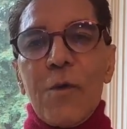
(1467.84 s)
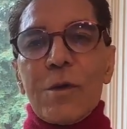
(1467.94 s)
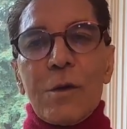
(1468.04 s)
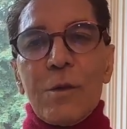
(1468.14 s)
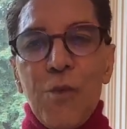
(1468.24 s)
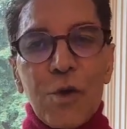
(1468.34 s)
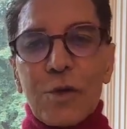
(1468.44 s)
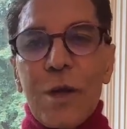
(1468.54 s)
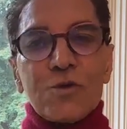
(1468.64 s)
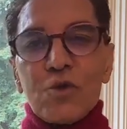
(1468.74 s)
very
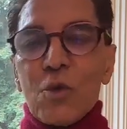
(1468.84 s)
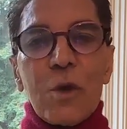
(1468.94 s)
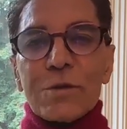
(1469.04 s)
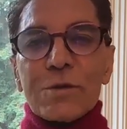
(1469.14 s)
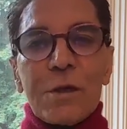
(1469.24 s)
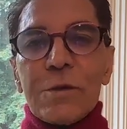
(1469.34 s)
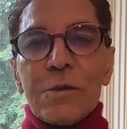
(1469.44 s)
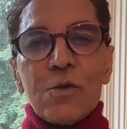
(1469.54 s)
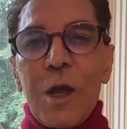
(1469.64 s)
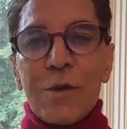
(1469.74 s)
important journals
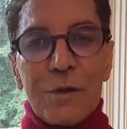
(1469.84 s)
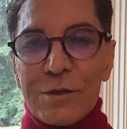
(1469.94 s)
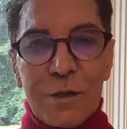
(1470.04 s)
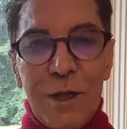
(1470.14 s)
in the United